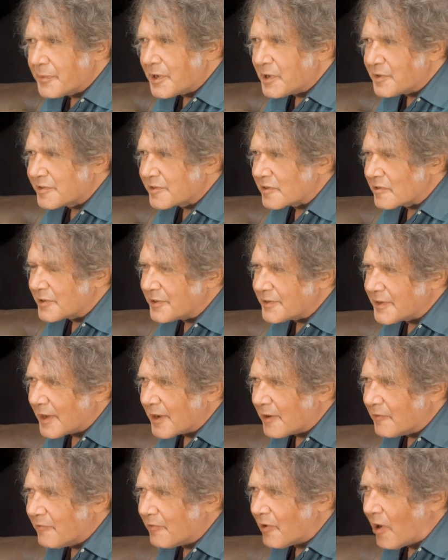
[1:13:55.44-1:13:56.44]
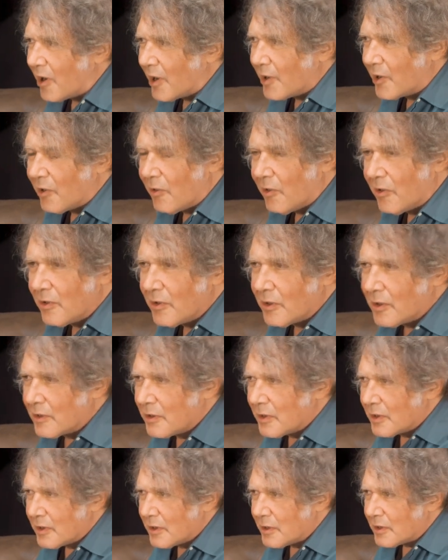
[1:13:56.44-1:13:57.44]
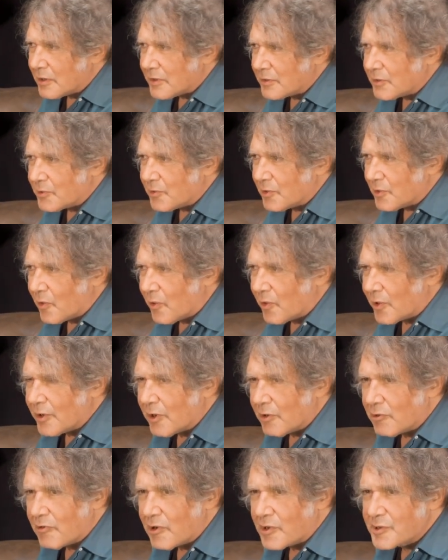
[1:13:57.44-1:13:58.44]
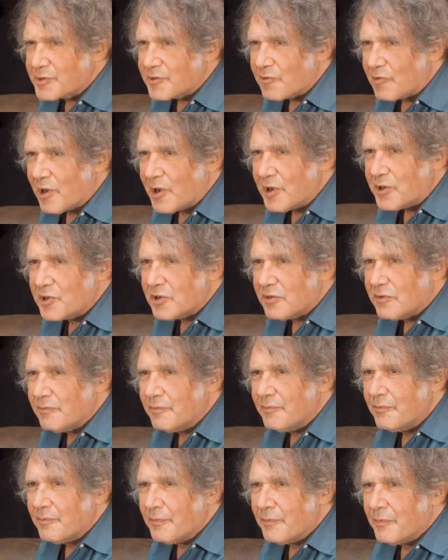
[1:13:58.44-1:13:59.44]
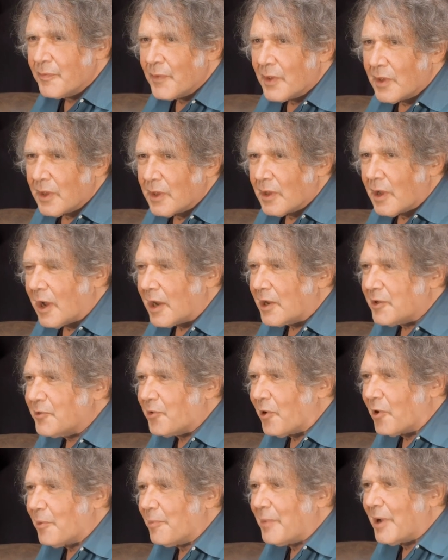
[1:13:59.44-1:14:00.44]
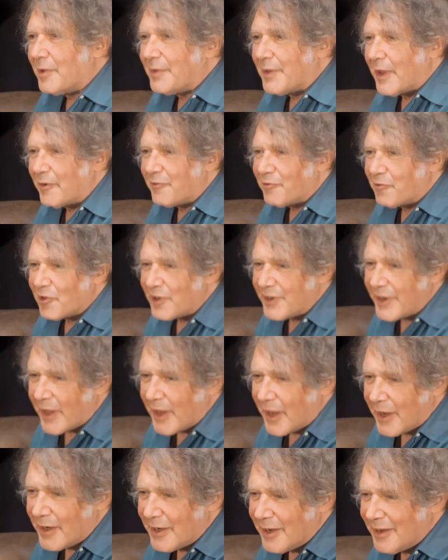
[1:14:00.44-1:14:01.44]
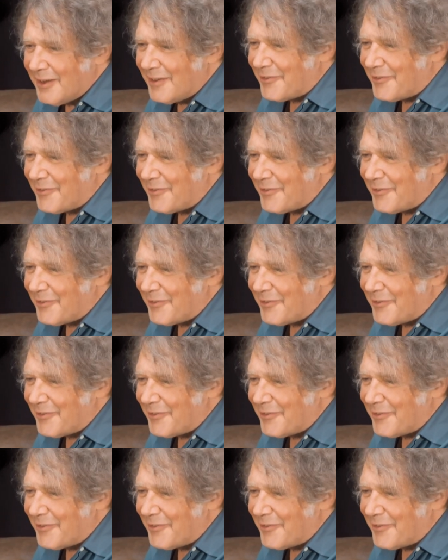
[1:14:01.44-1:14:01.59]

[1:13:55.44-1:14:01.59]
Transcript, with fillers: basically taking vinyl and doing audio restoration. I could talk about that for a day